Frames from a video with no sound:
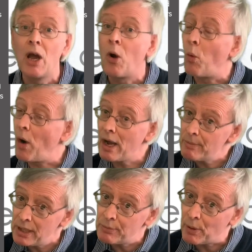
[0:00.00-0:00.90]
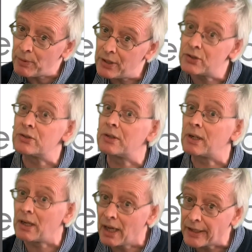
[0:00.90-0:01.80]
why many populations are
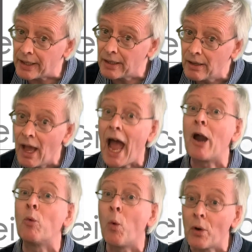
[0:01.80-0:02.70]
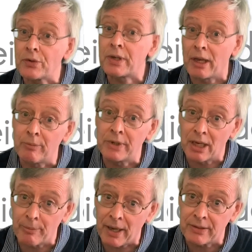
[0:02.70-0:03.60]
declining, and what can be done
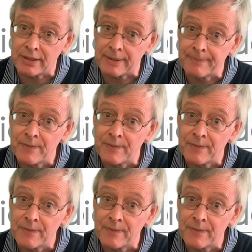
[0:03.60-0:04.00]
about it.